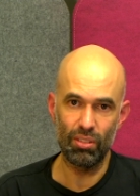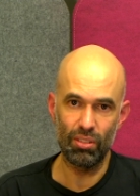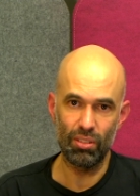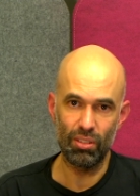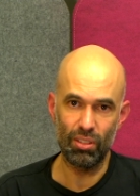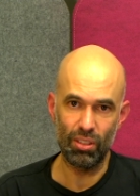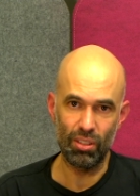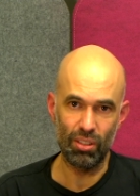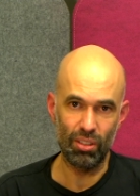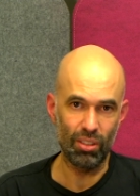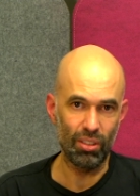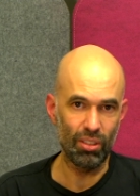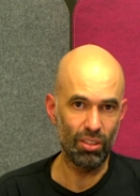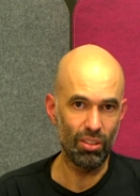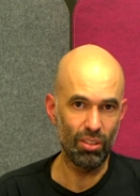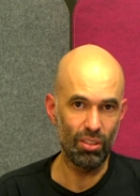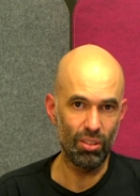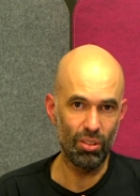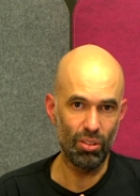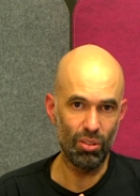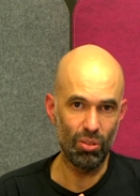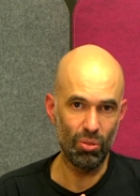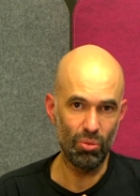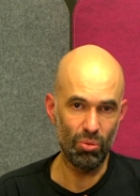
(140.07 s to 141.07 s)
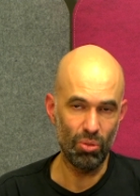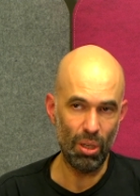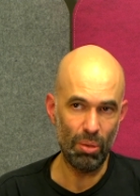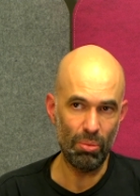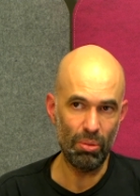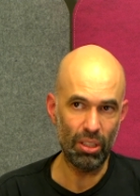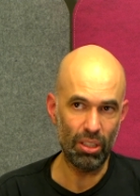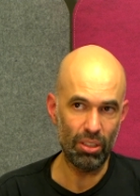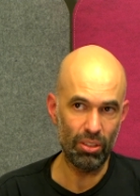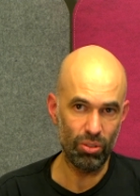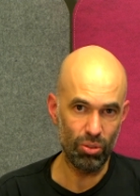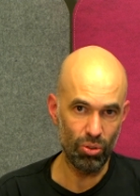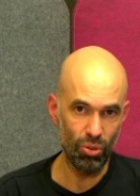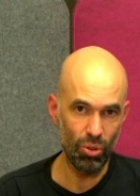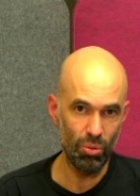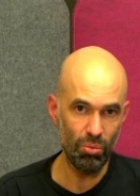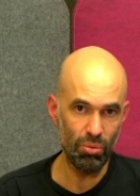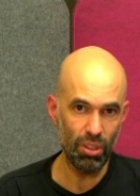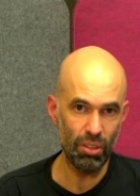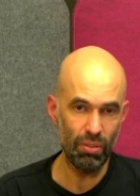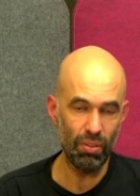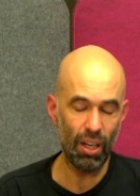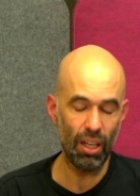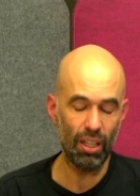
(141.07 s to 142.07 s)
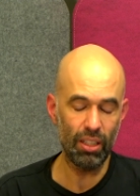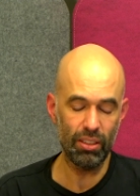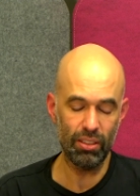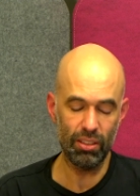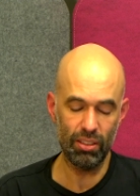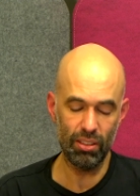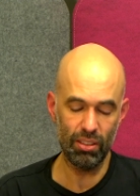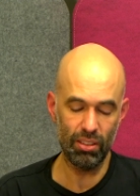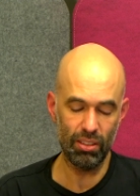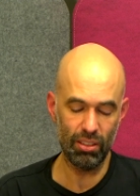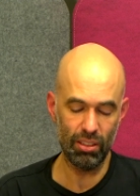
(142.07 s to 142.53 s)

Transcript: the WebEx room devices